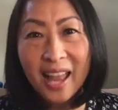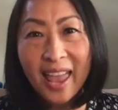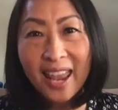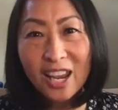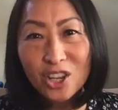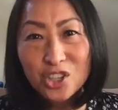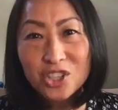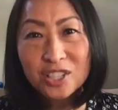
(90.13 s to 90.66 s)

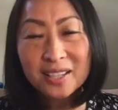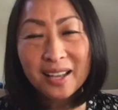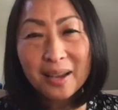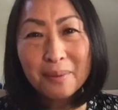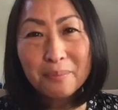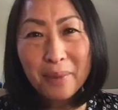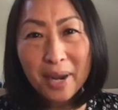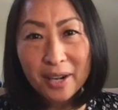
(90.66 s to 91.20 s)
Asian
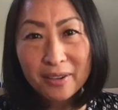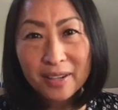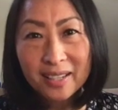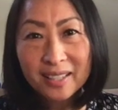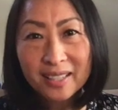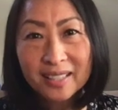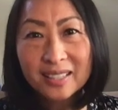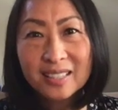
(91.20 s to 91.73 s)

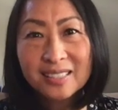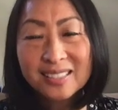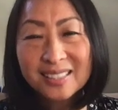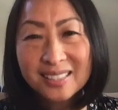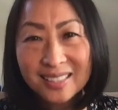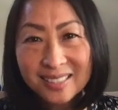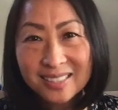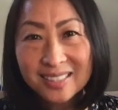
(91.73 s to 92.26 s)
American
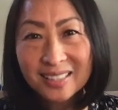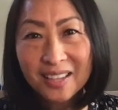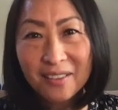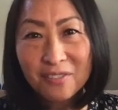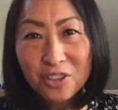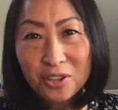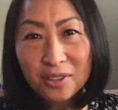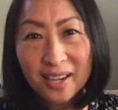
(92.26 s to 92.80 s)
citizen of
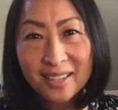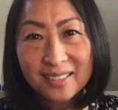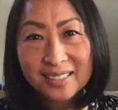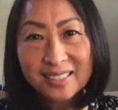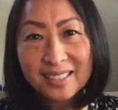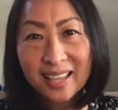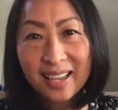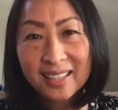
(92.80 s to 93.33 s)
the United
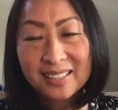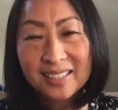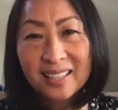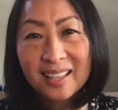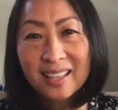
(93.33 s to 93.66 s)
States,